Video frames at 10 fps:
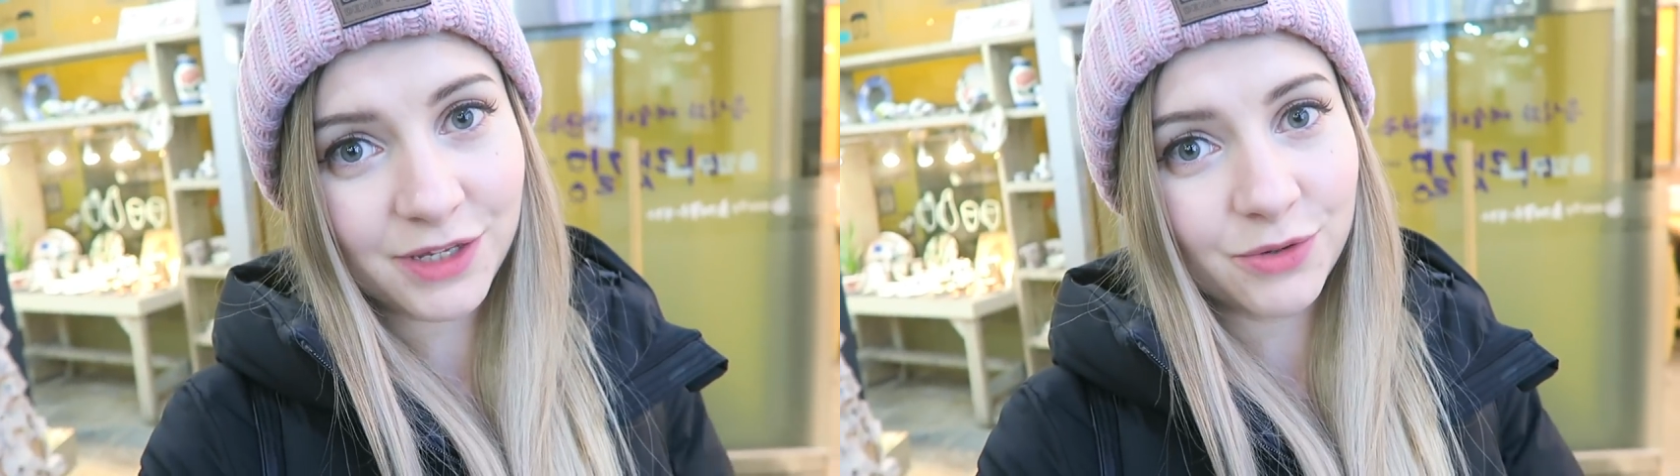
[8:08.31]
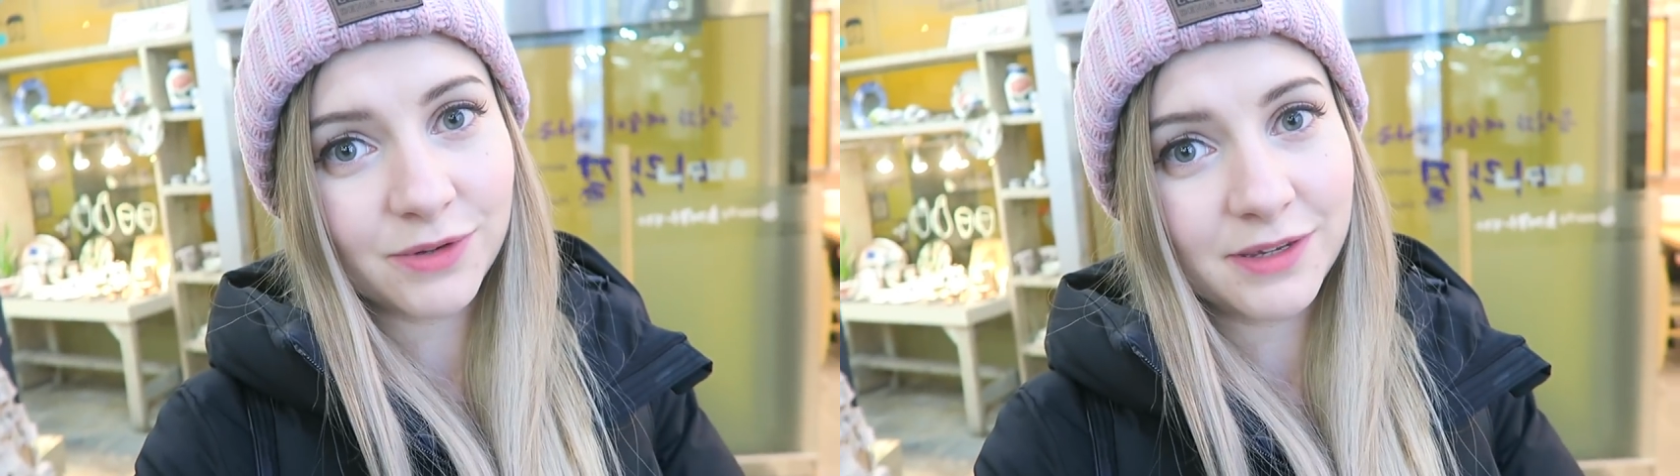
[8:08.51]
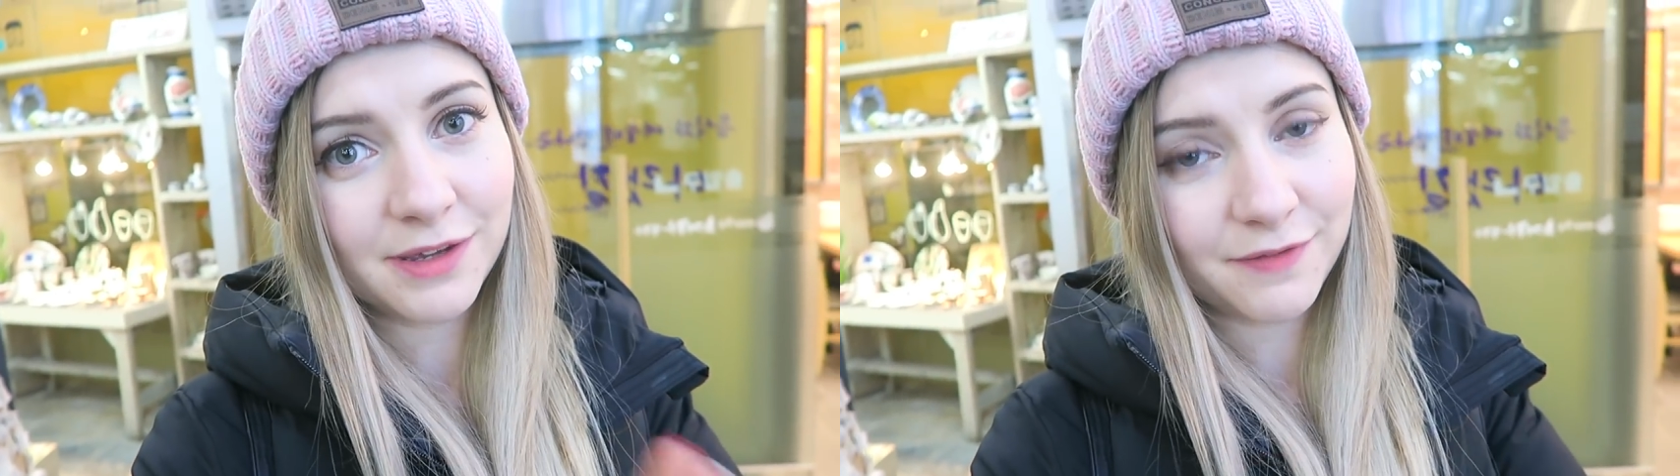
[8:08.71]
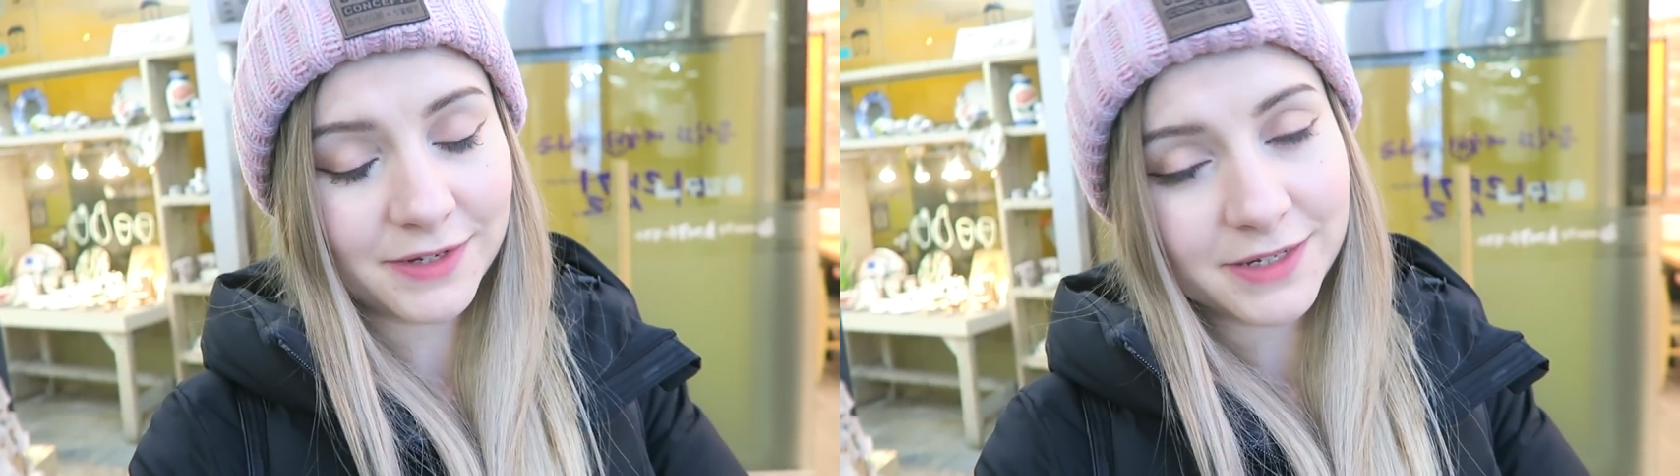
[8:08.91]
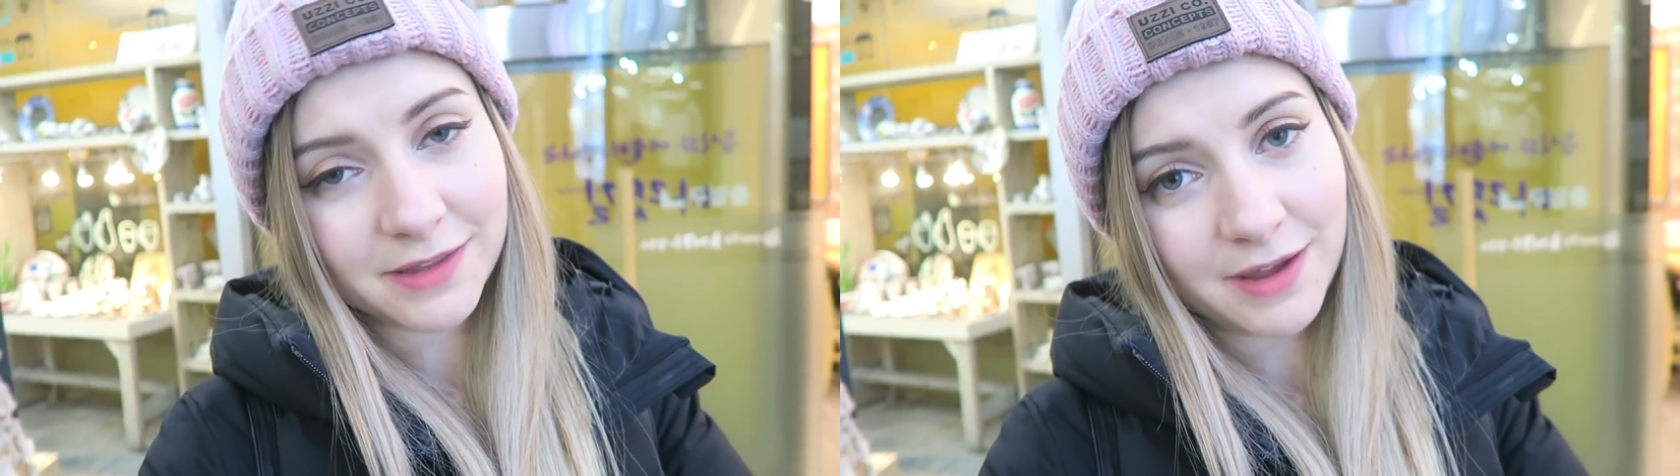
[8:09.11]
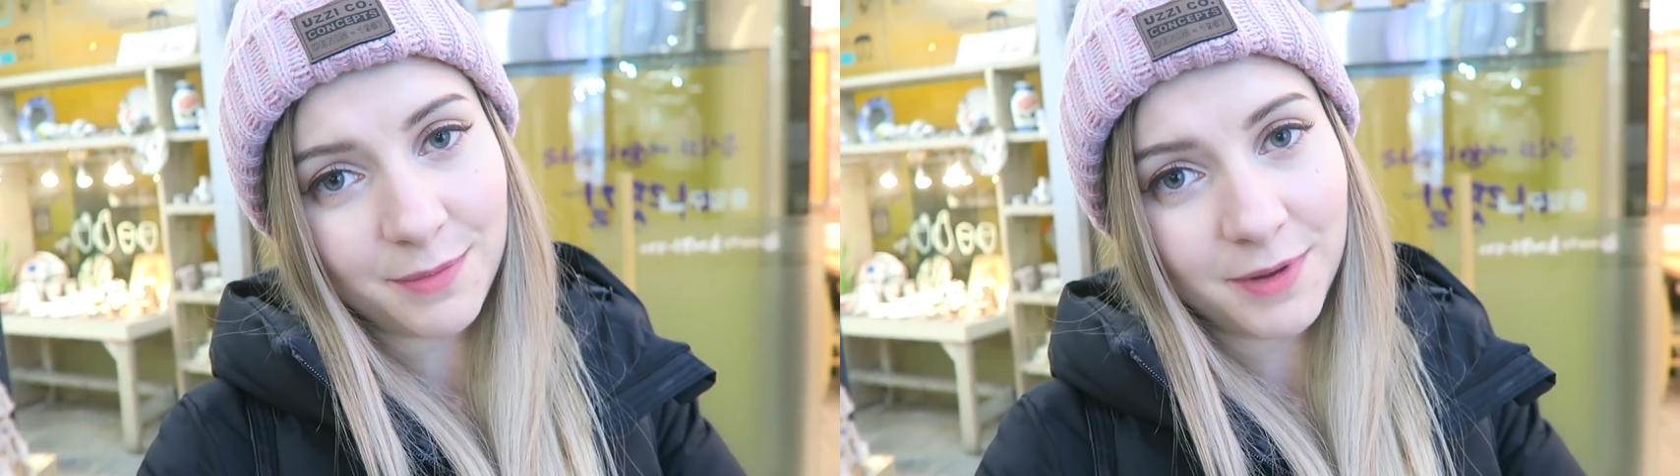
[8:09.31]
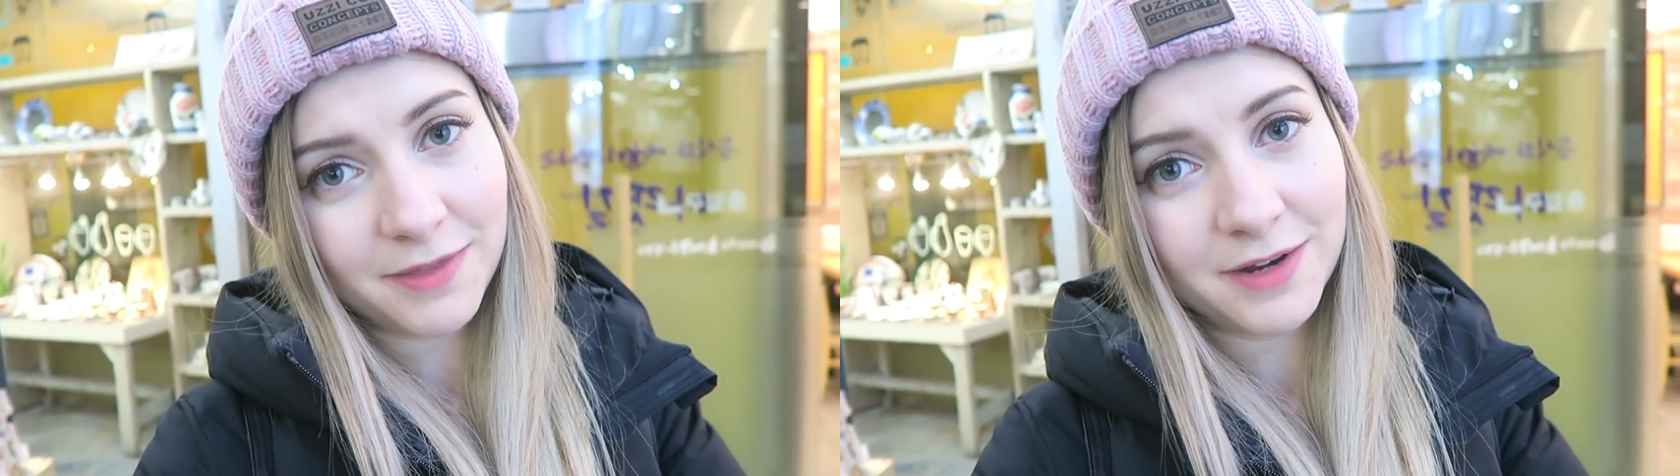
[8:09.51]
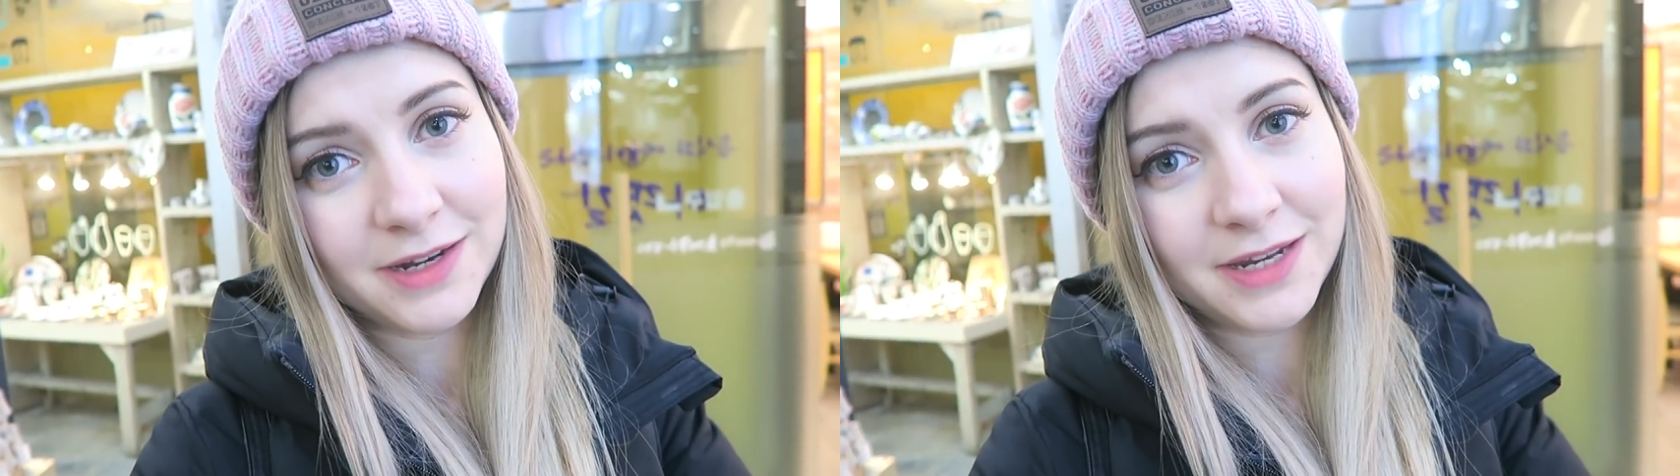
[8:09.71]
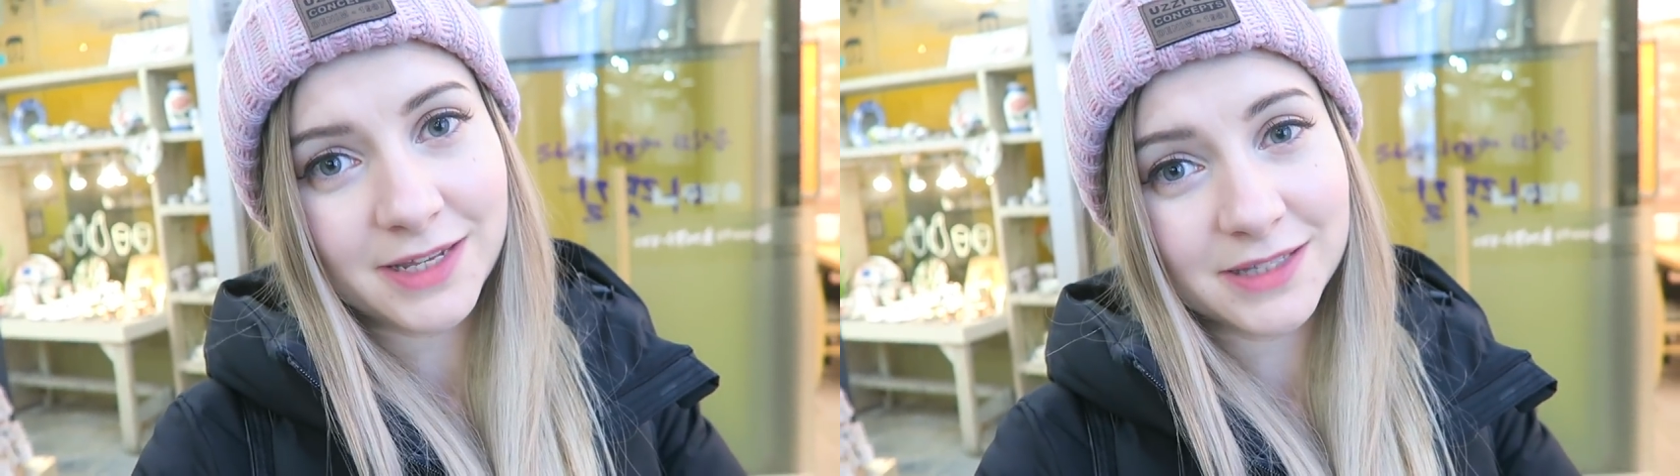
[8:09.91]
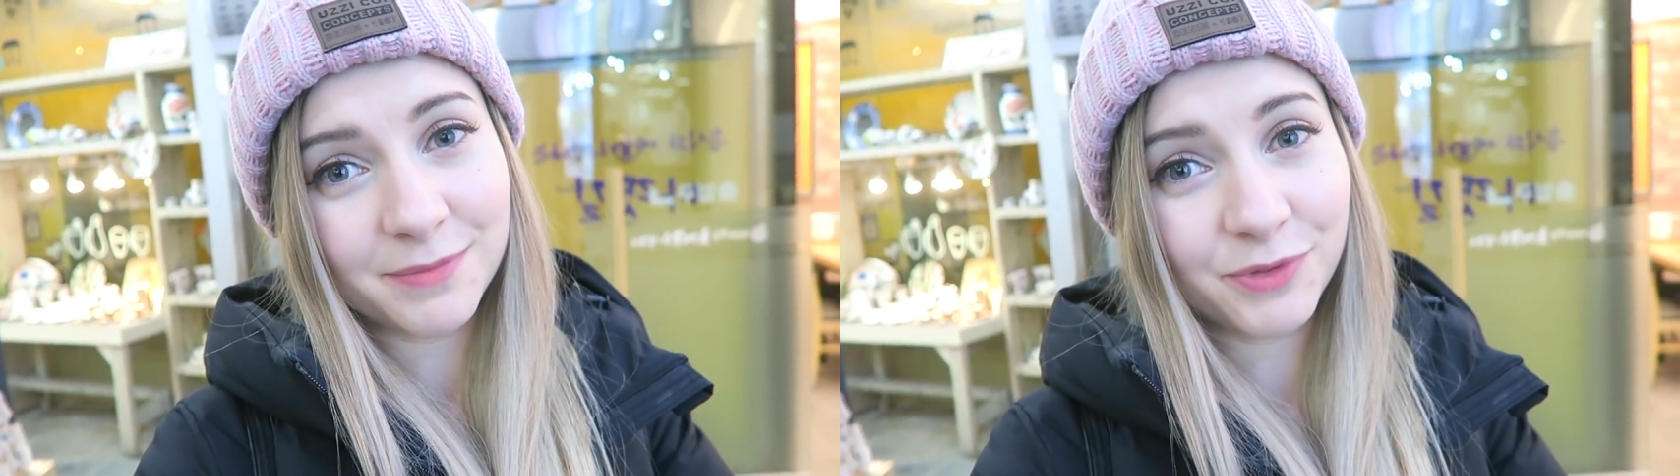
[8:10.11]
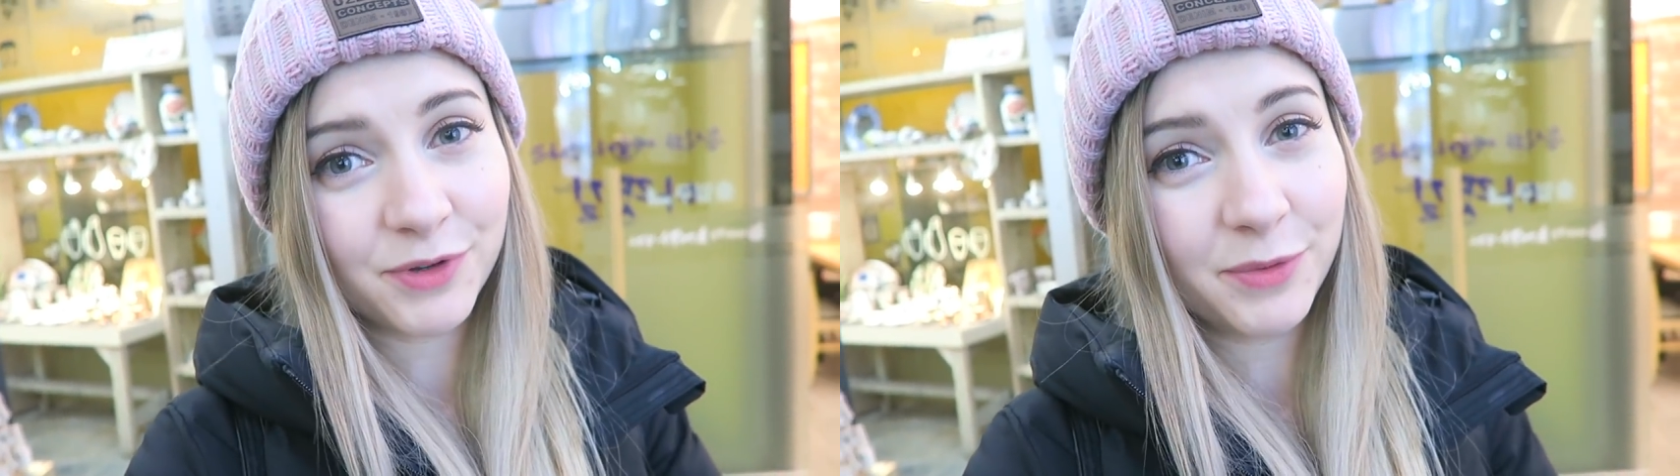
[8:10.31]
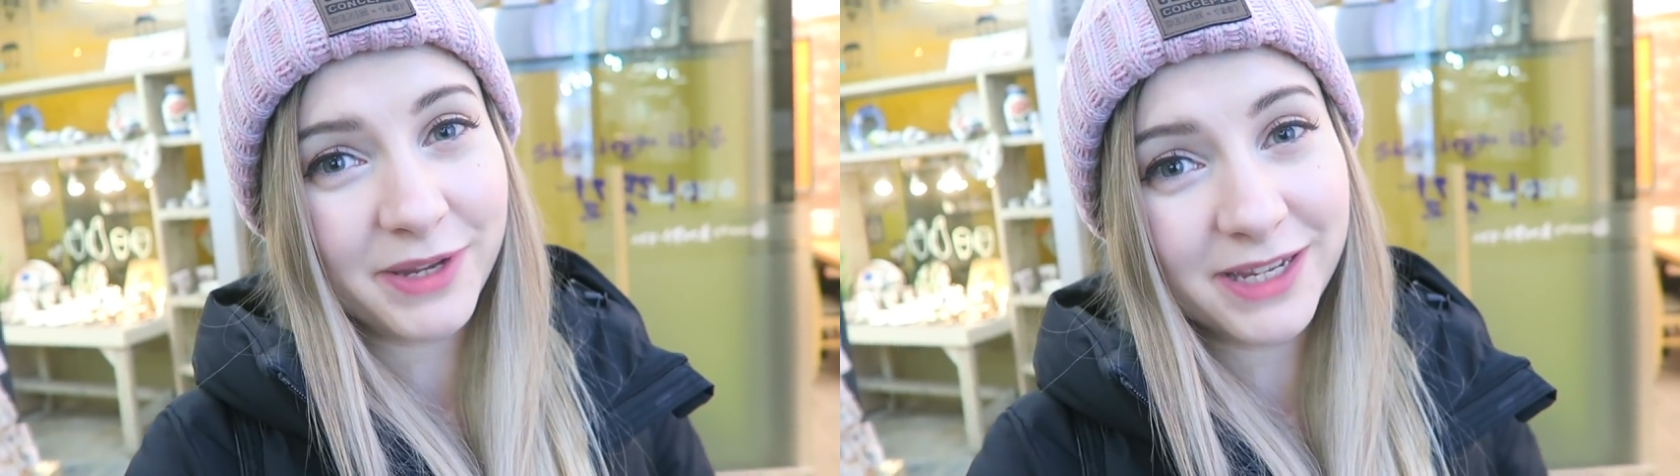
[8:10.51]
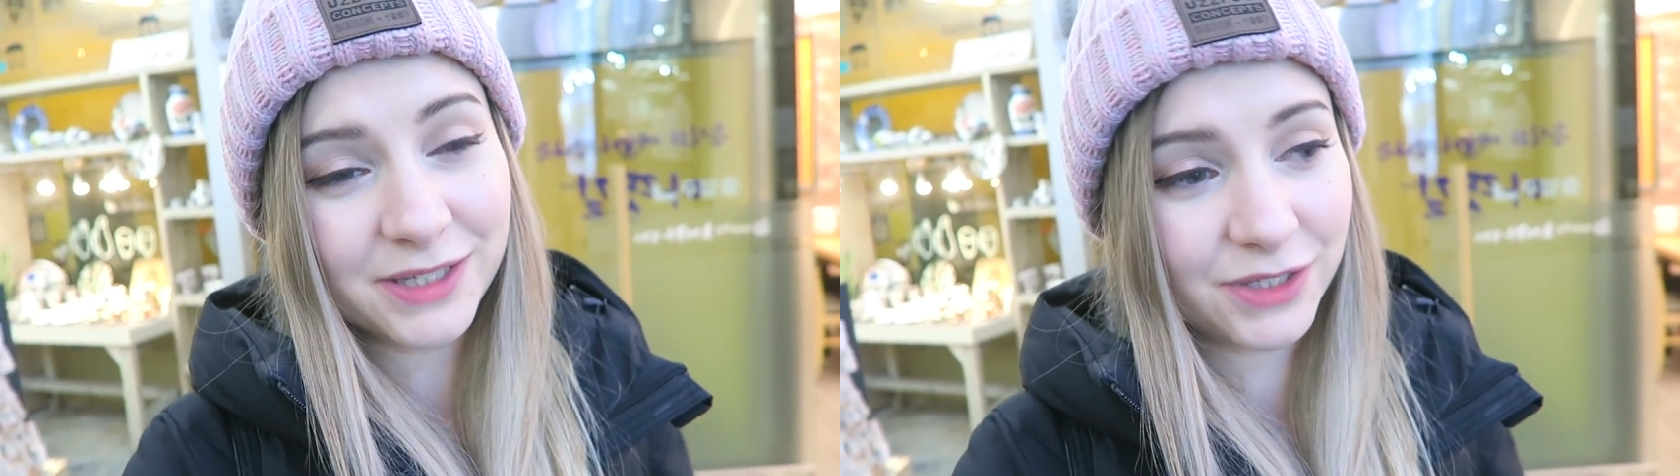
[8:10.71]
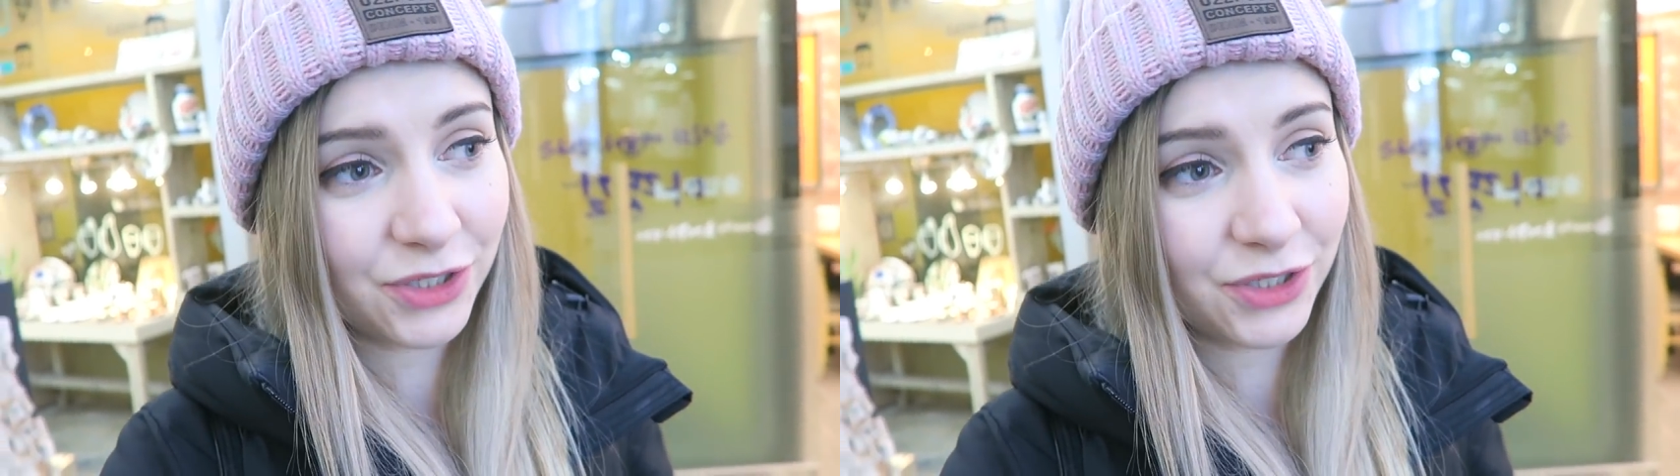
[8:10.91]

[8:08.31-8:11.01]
you give it to them and then it takes them 3 weeks